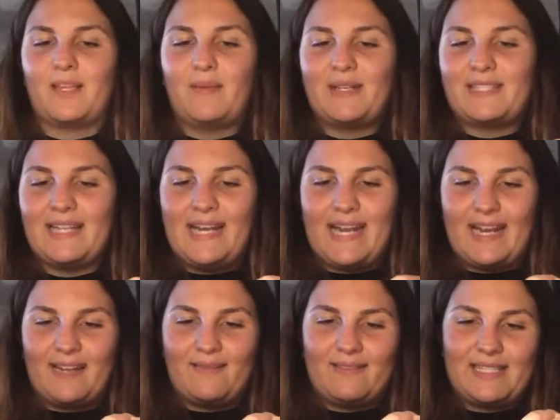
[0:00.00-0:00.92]
I'm excited.
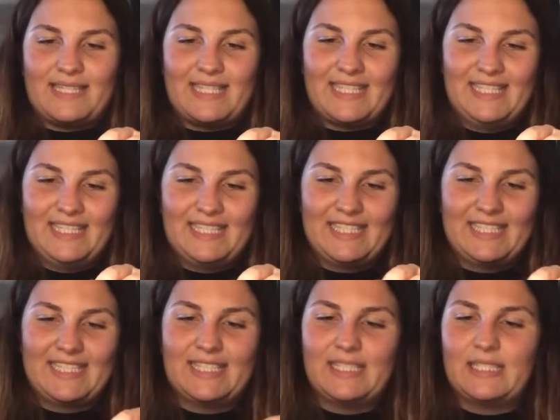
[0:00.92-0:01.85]
I'm
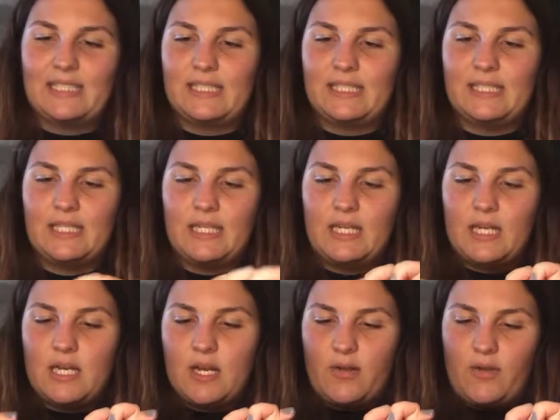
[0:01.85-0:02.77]
excited.
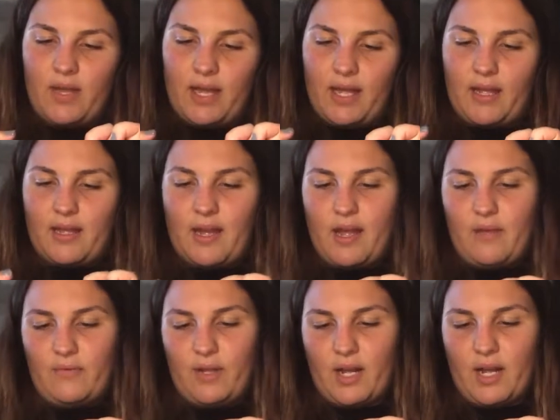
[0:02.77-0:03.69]
Okay,
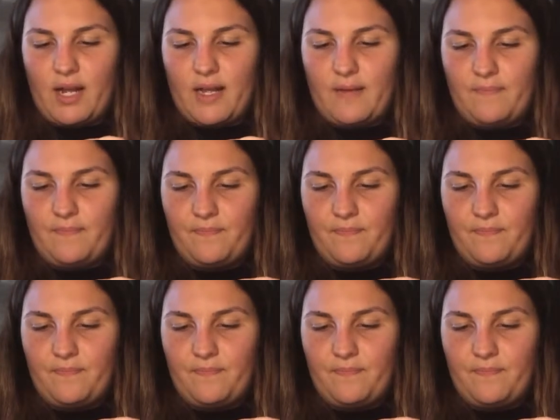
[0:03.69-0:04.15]
I've got